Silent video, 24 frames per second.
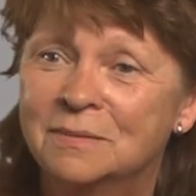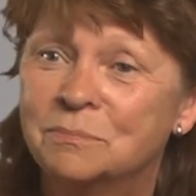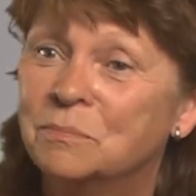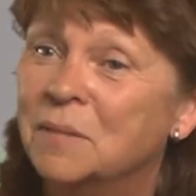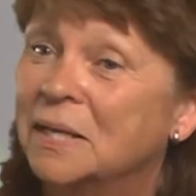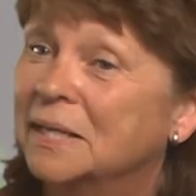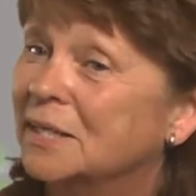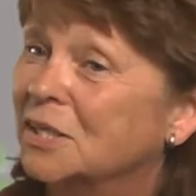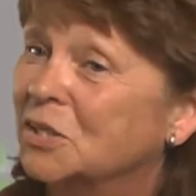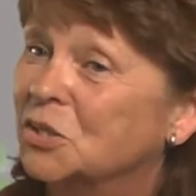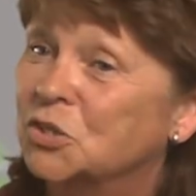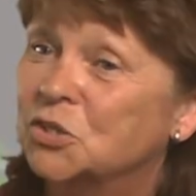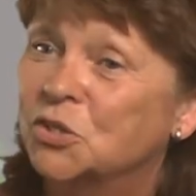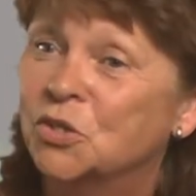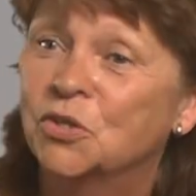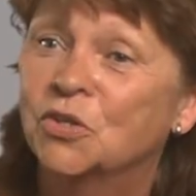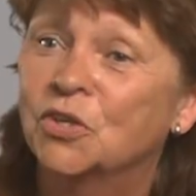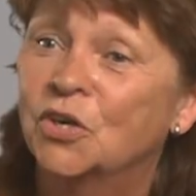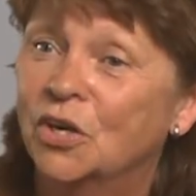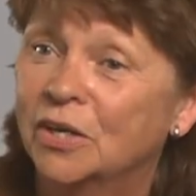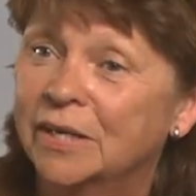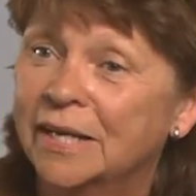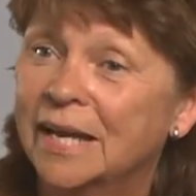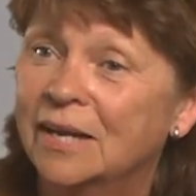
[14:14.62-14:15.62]
making sure
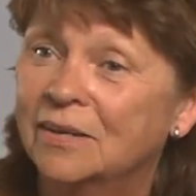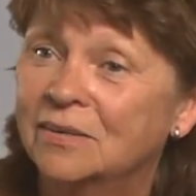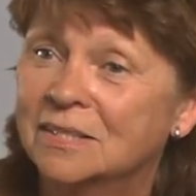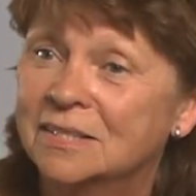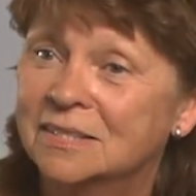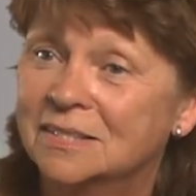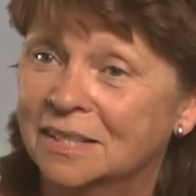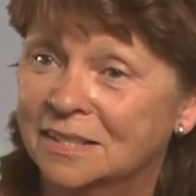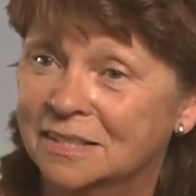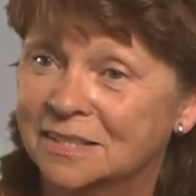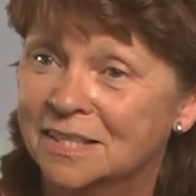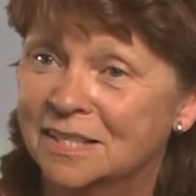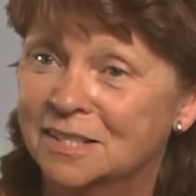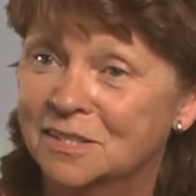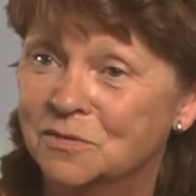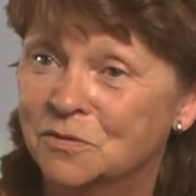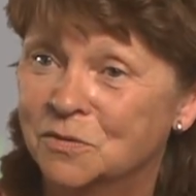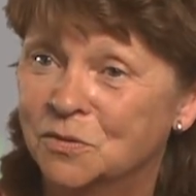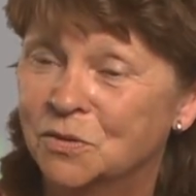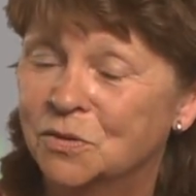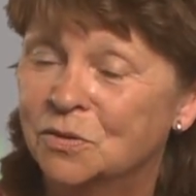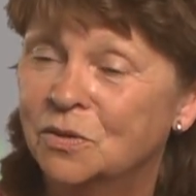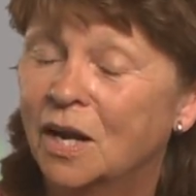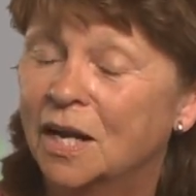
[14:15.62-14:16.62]
that our county is
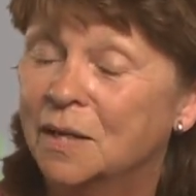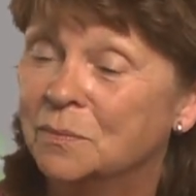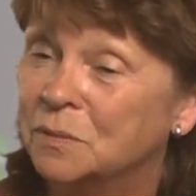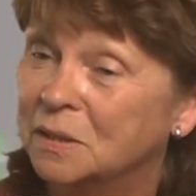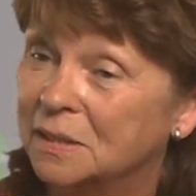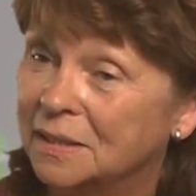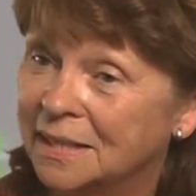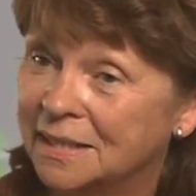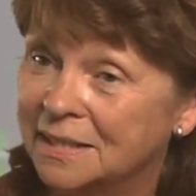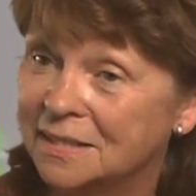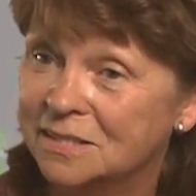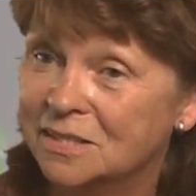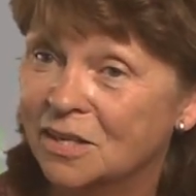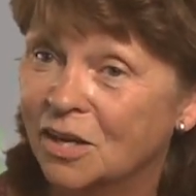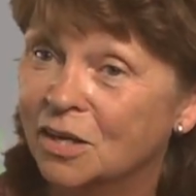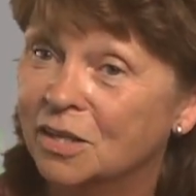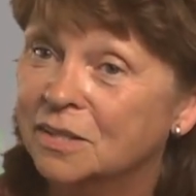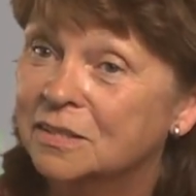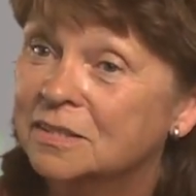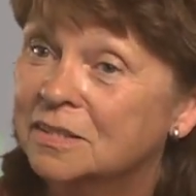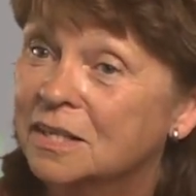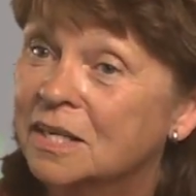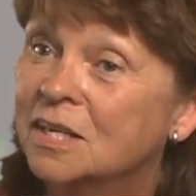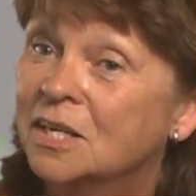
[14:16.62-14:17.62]
successful. I'm the
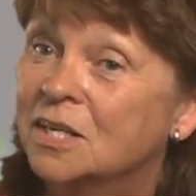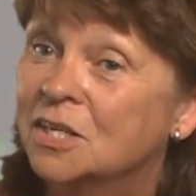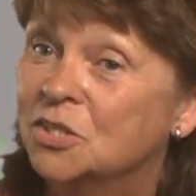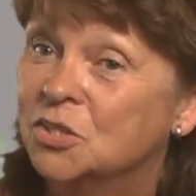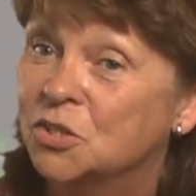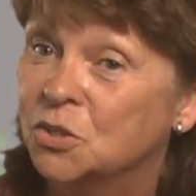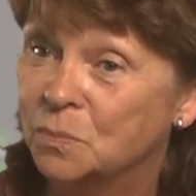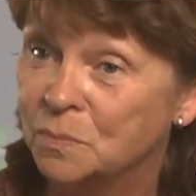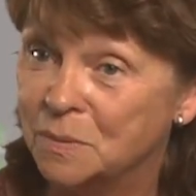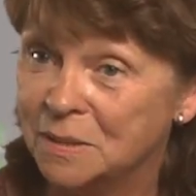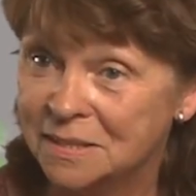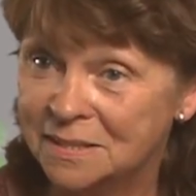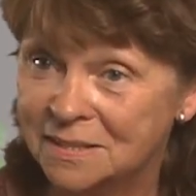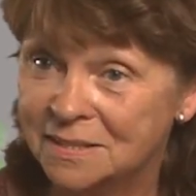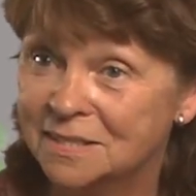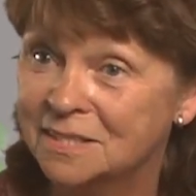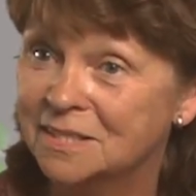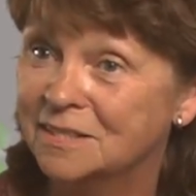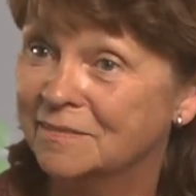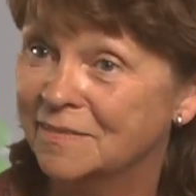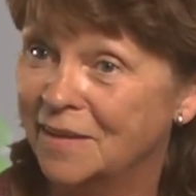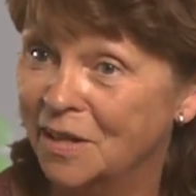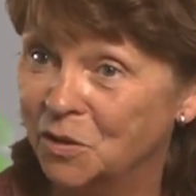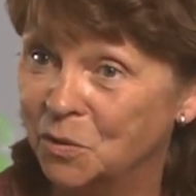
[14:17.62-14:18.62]
liaison to business
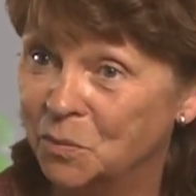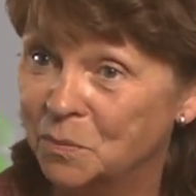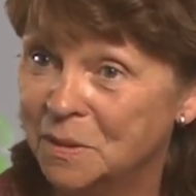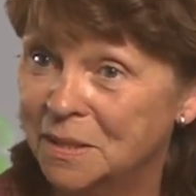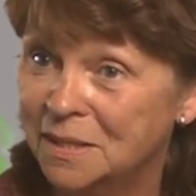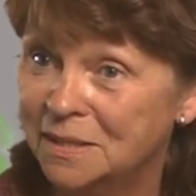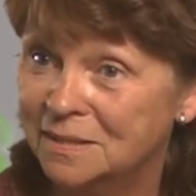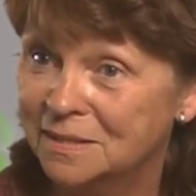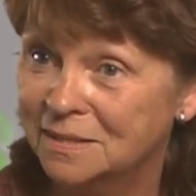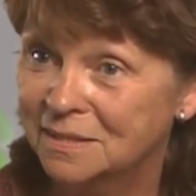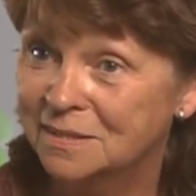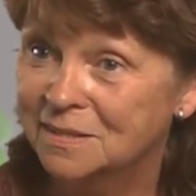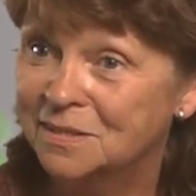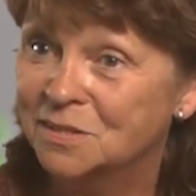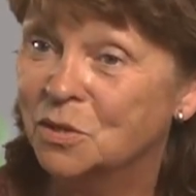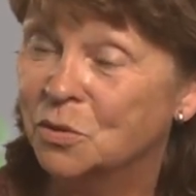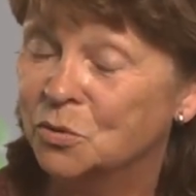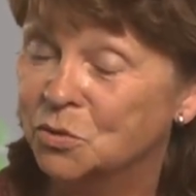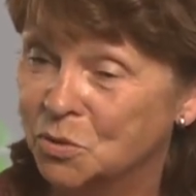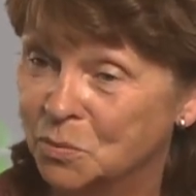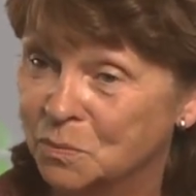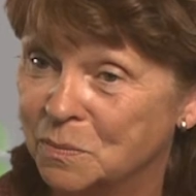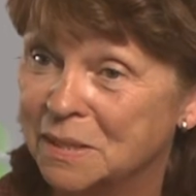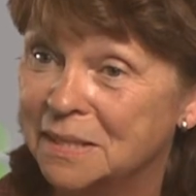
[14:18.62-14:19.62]
development,
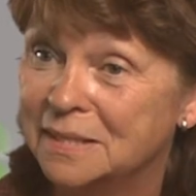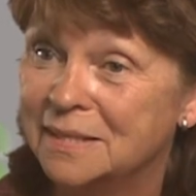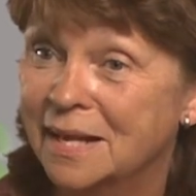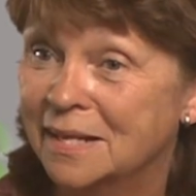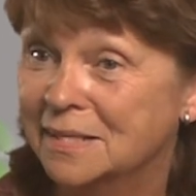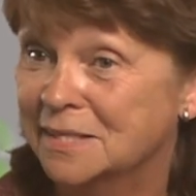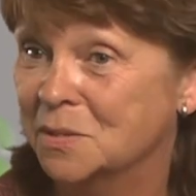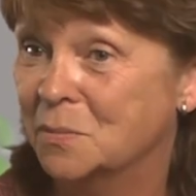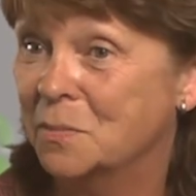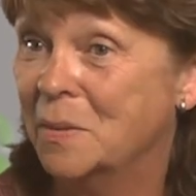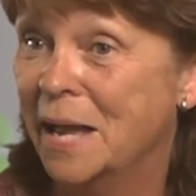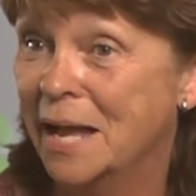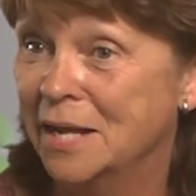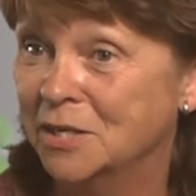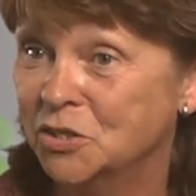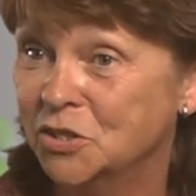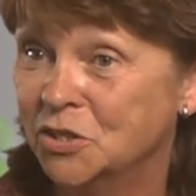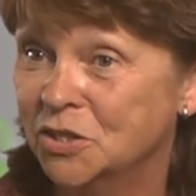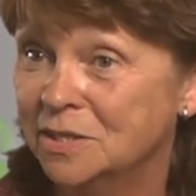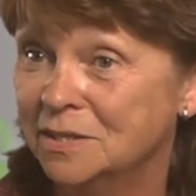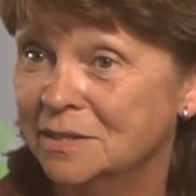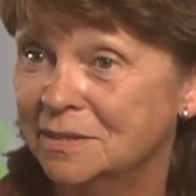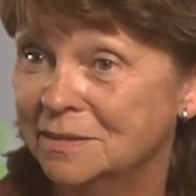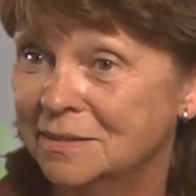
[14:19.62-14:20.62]
so to me that's a
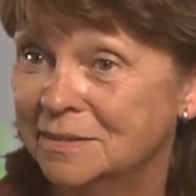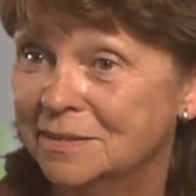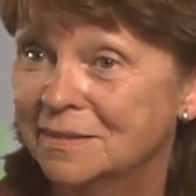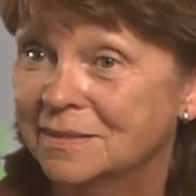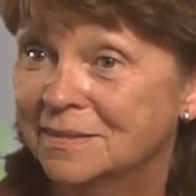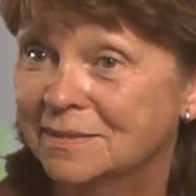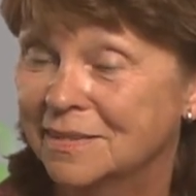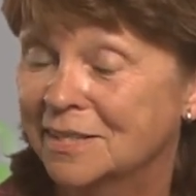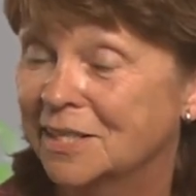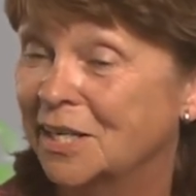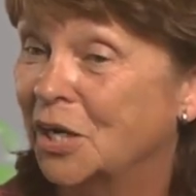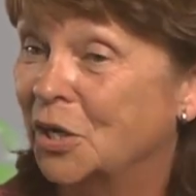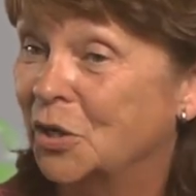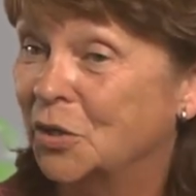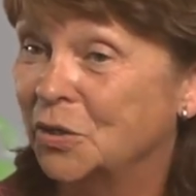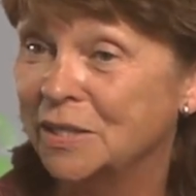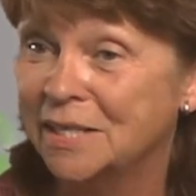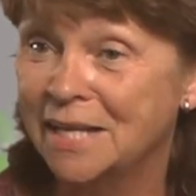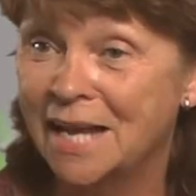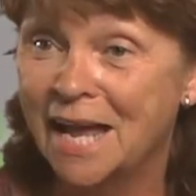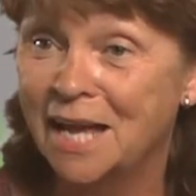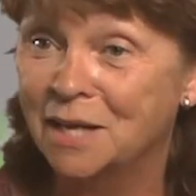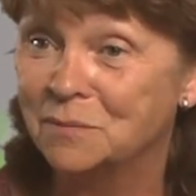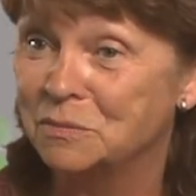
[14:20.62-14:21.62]
passion that I
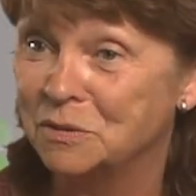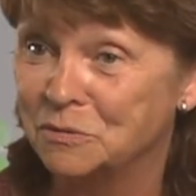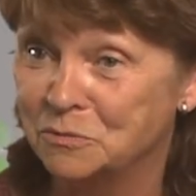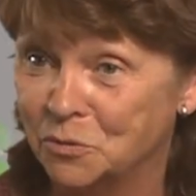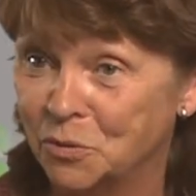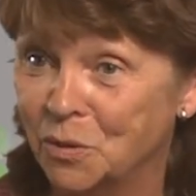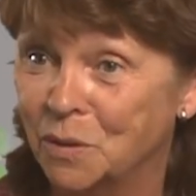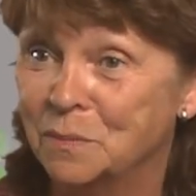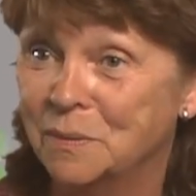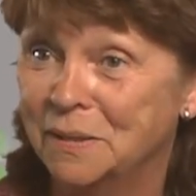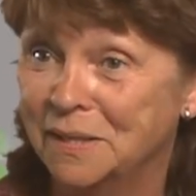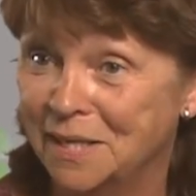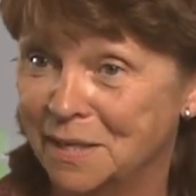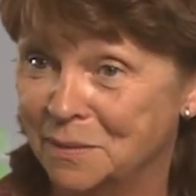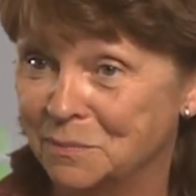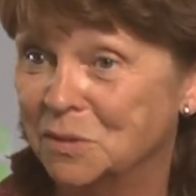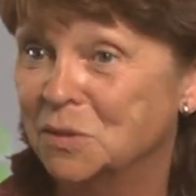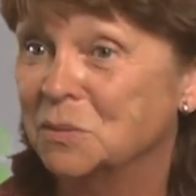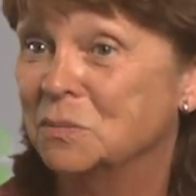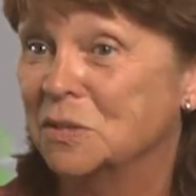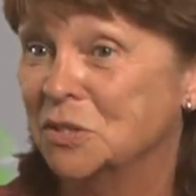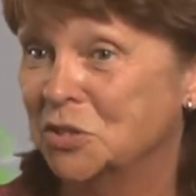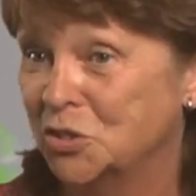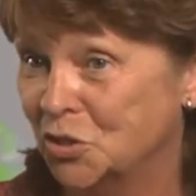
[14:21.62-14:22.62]
already had before I became
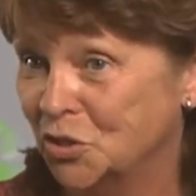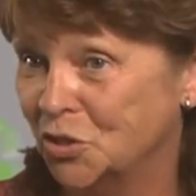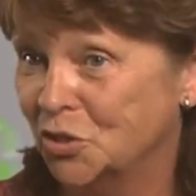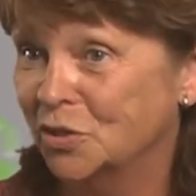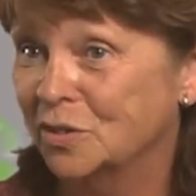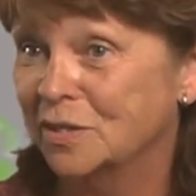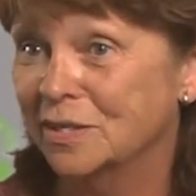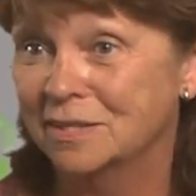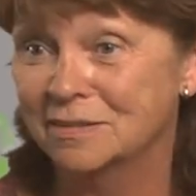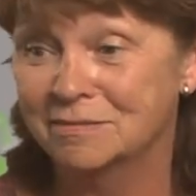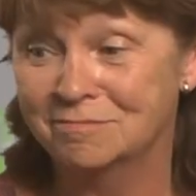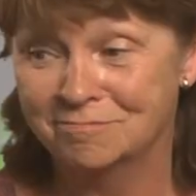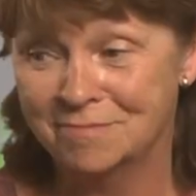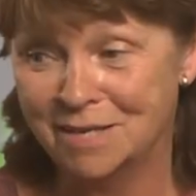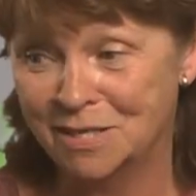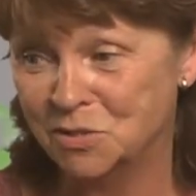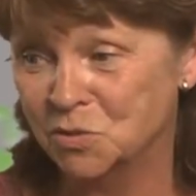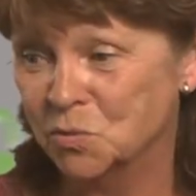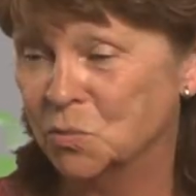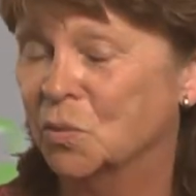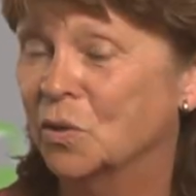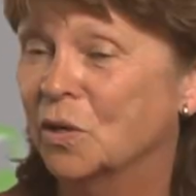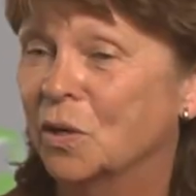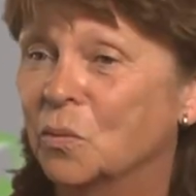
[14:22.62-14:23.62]
commissioner and
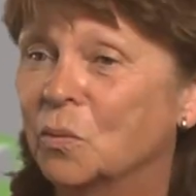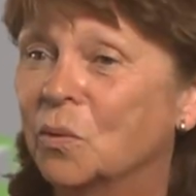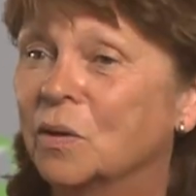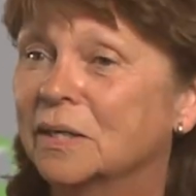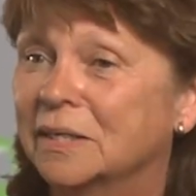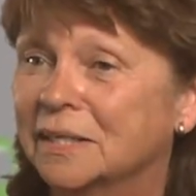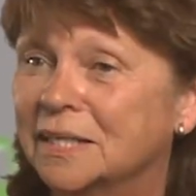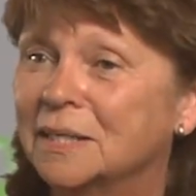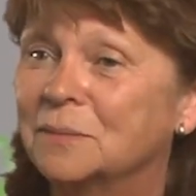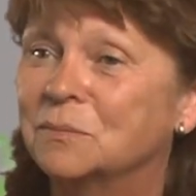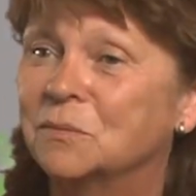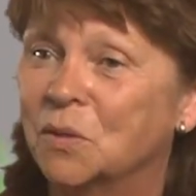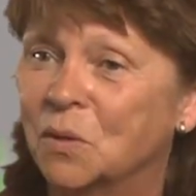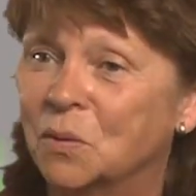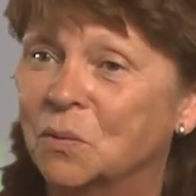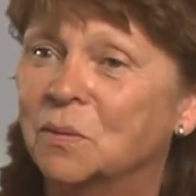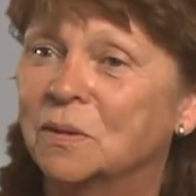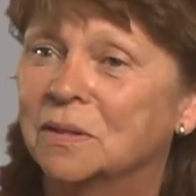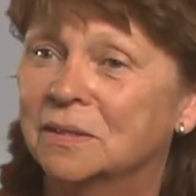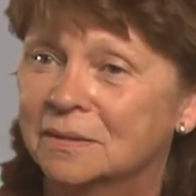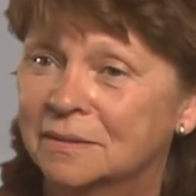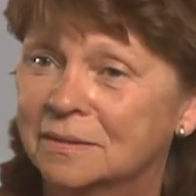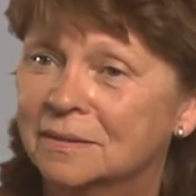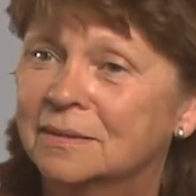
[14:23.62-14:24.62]
that's where I want to keep
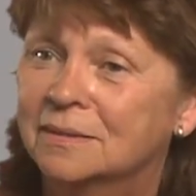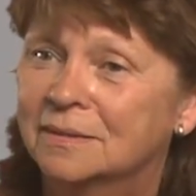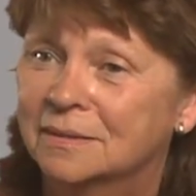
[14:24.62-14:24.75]
going.